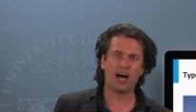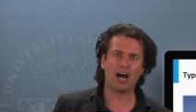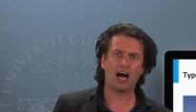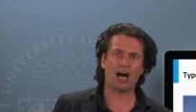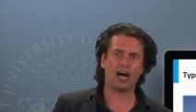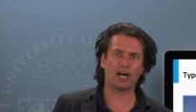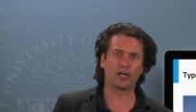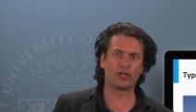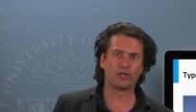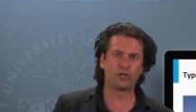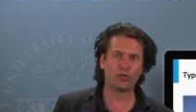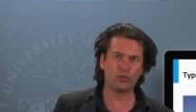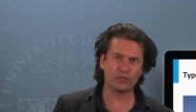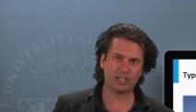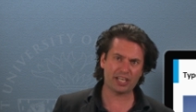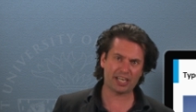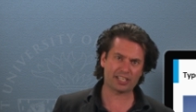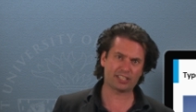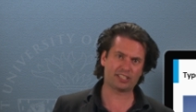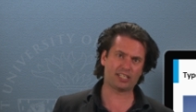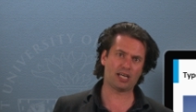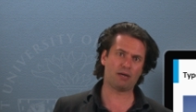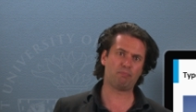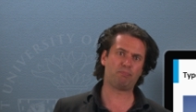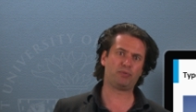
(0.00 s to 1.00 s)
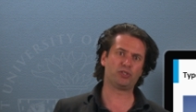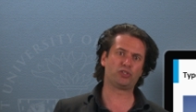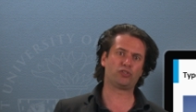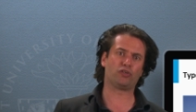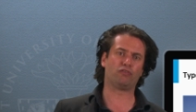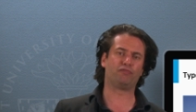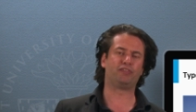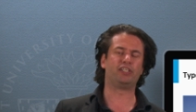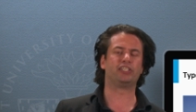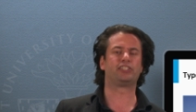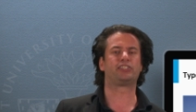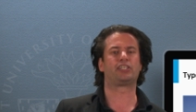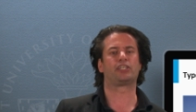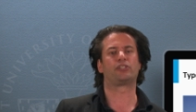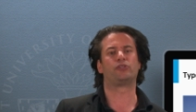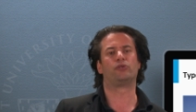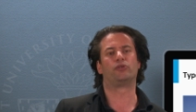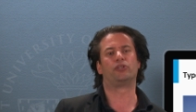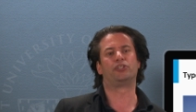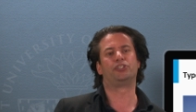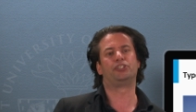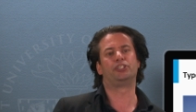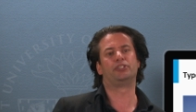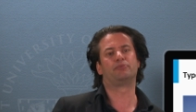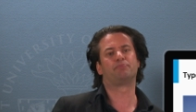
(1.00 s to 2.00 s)
are good examples of this
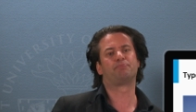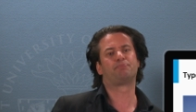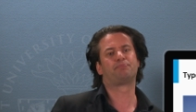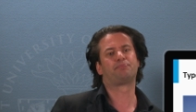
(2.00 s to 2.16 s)
technology.